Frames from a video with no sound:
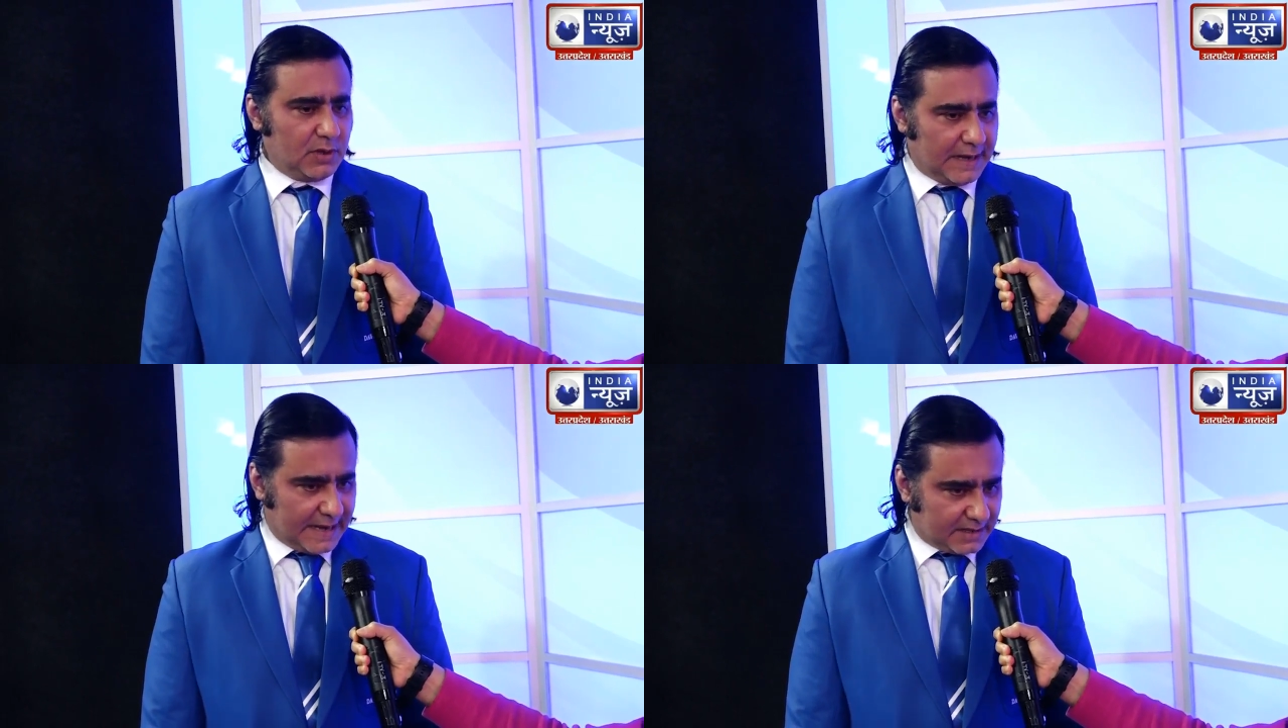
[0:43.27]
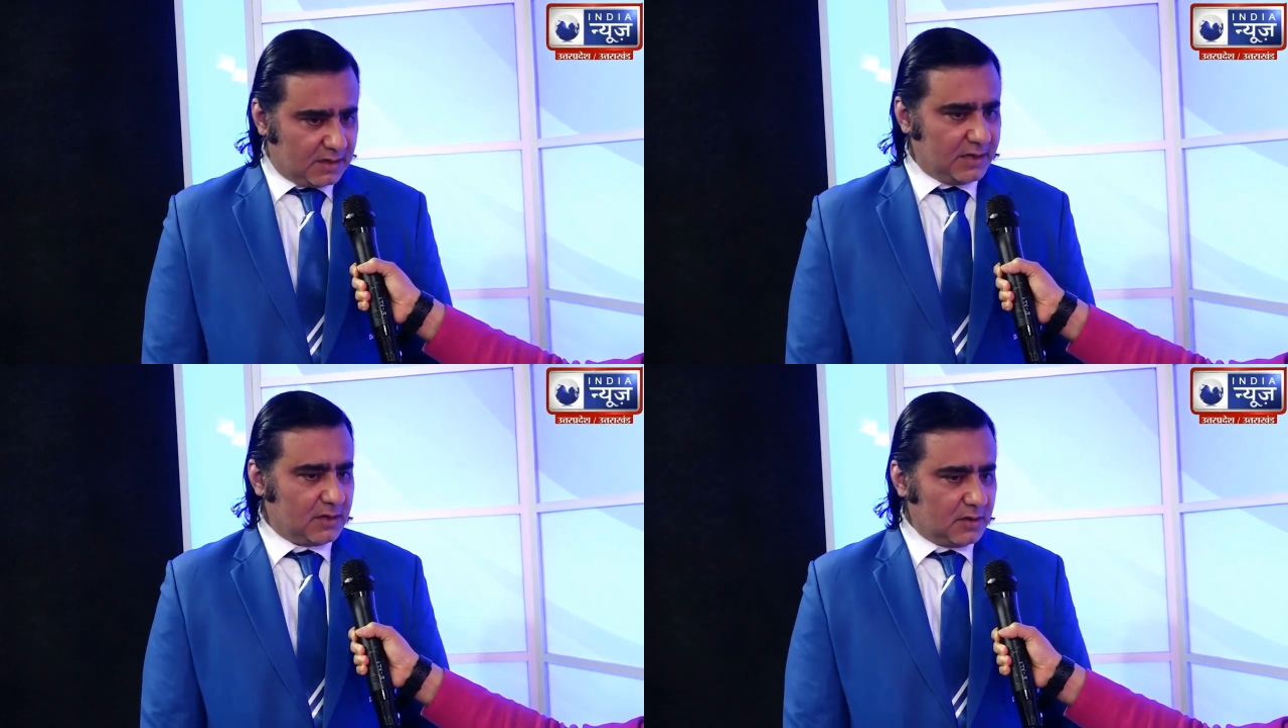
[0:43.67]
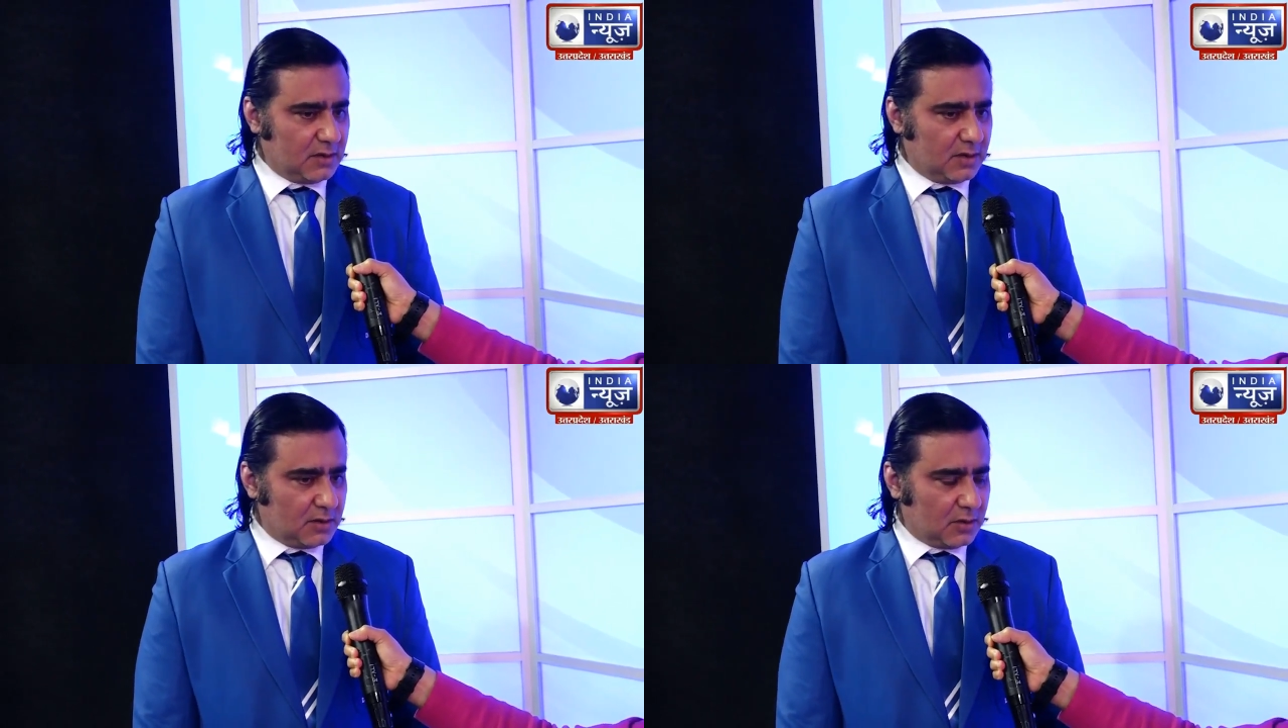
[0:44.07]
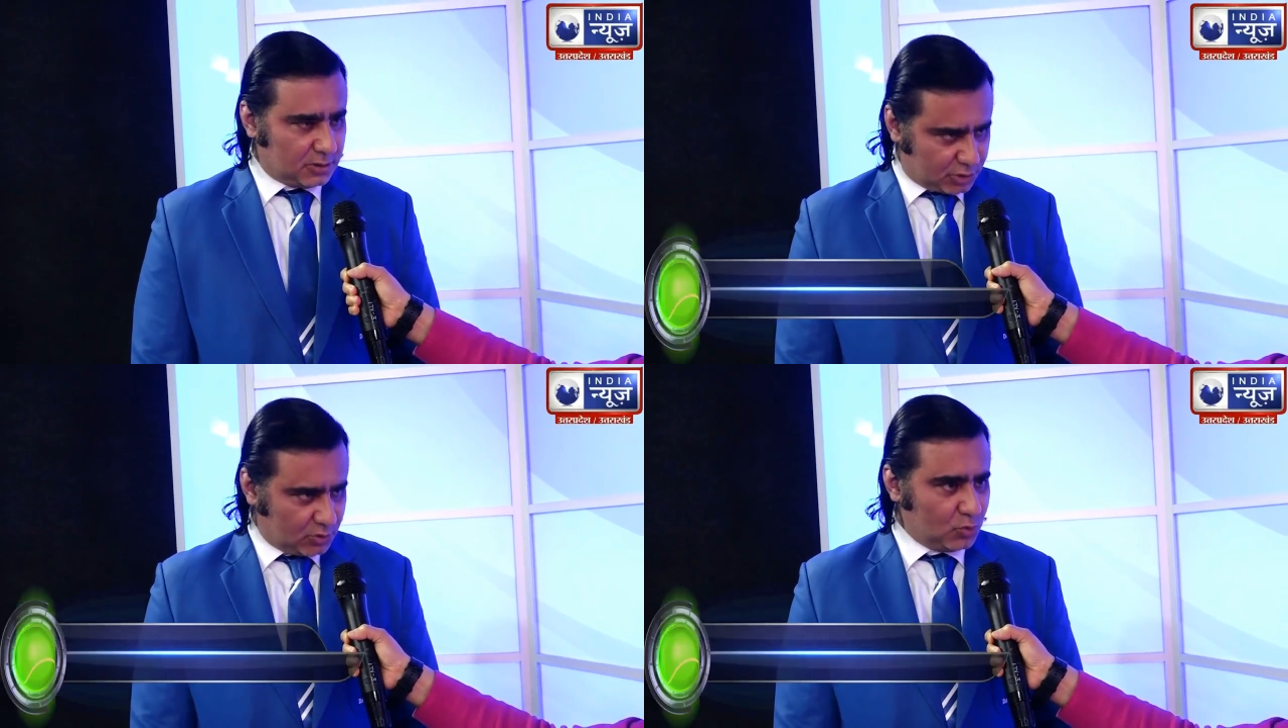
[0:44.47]
an athlete in
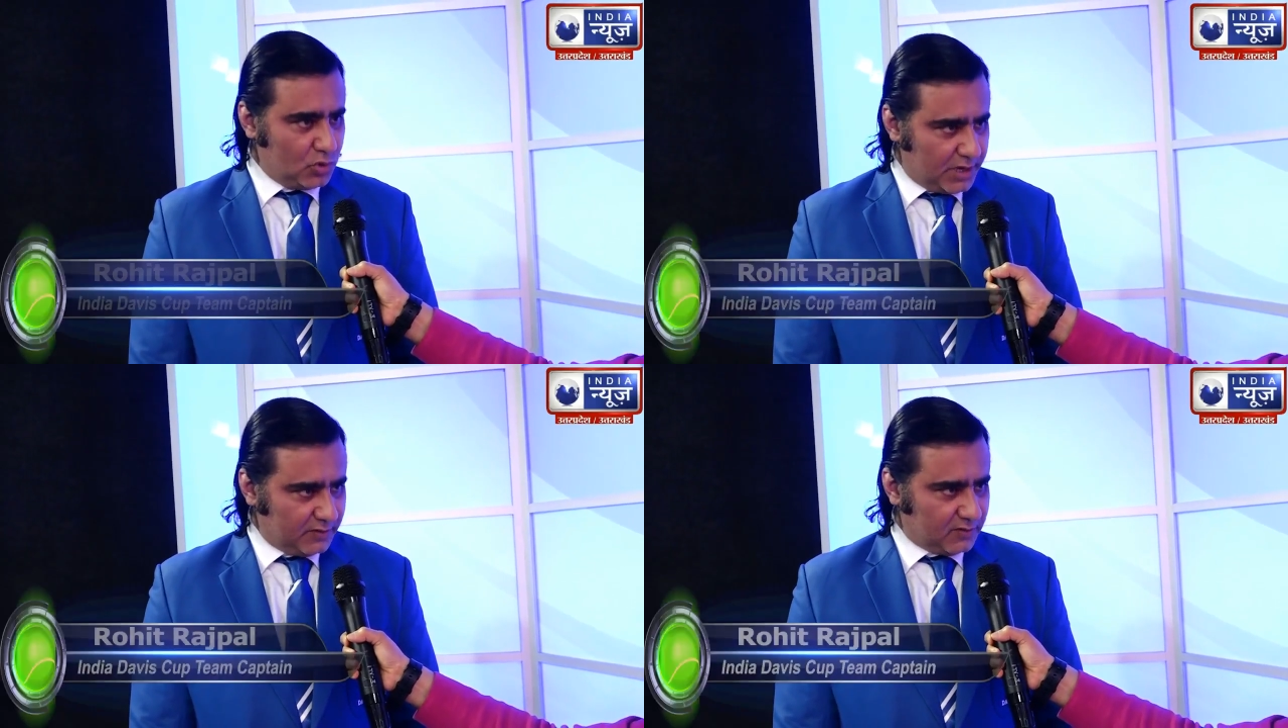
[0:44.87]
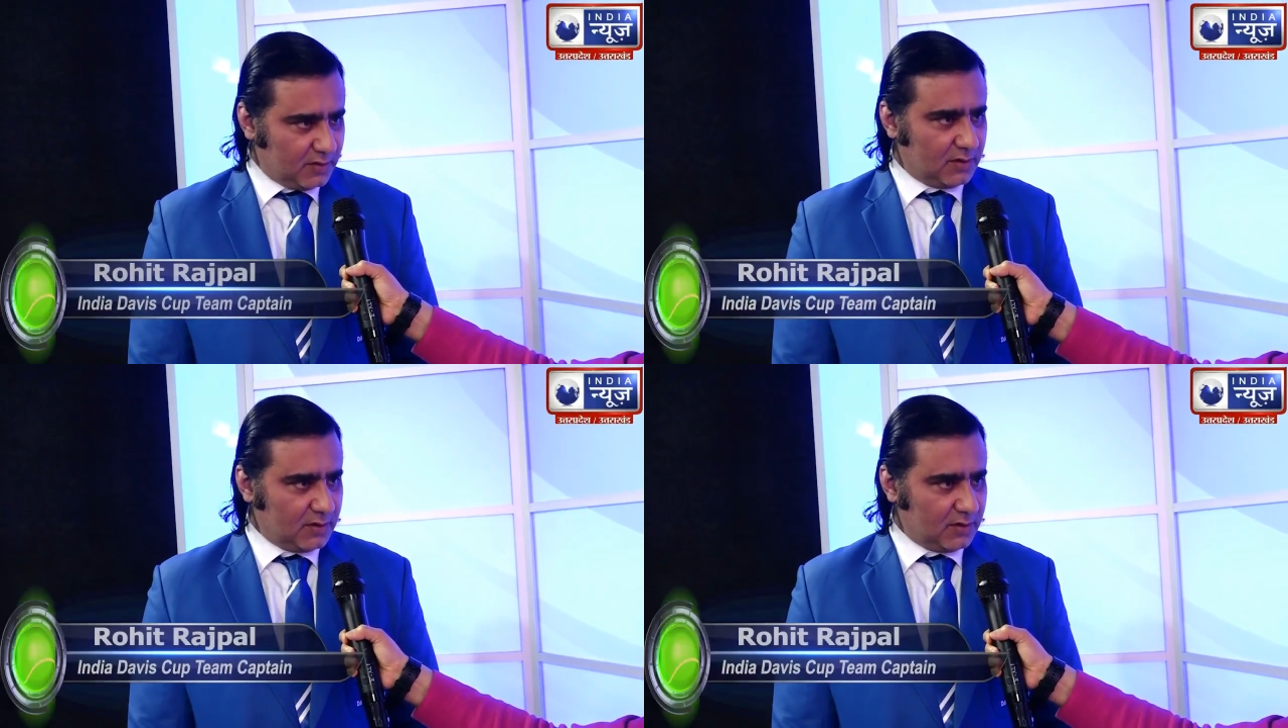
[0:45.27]
her school days,